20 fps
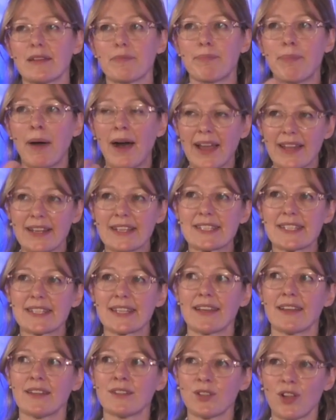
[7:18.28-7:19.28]
piloted
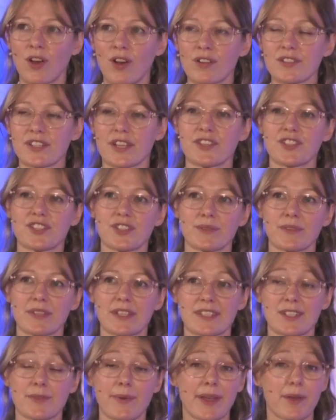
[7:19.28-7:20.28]
it a lot and shown that
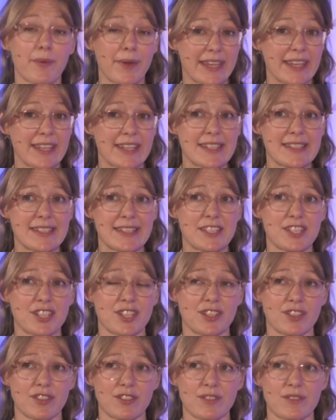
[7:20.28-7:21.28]
it's quite quick and easy to
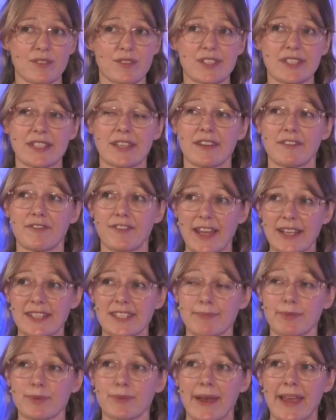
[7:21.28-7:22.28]
use in a
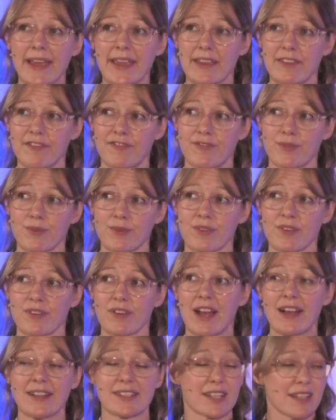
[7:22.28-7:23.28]
flexible way for
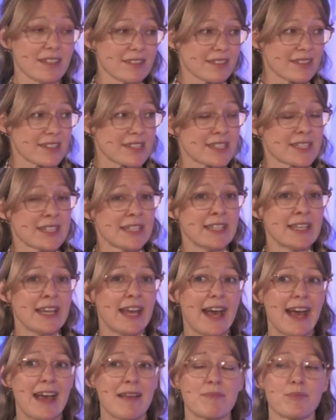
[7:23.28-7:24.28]
adults.
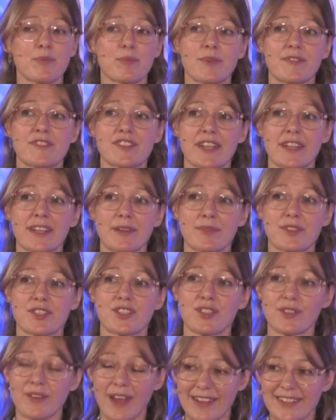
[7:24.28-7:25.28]
We've done it with
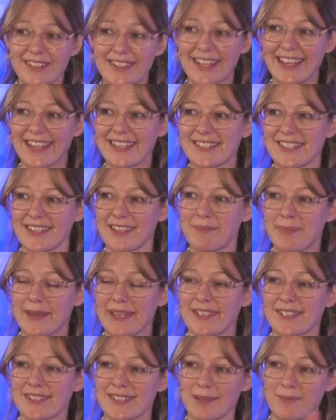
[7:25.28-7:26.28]
two-handed kids at a
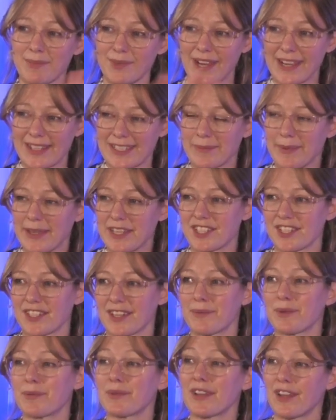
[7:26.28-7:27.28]
big summer exhibition,
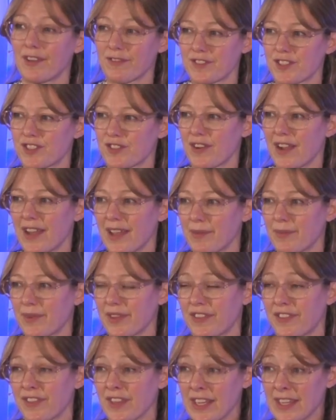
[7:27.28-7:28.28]
and we would love to try it
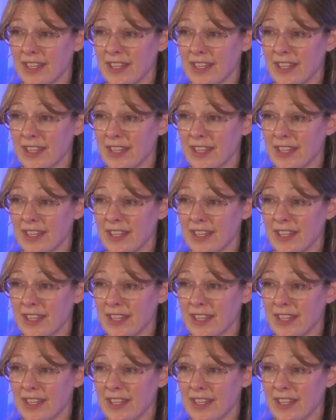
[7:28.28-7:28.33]
with